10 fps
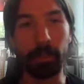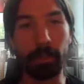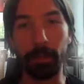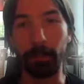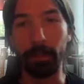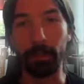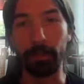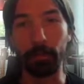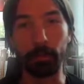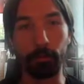that the effect is
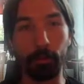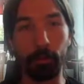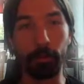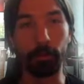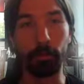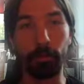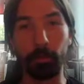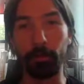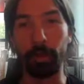a lot stronger so the,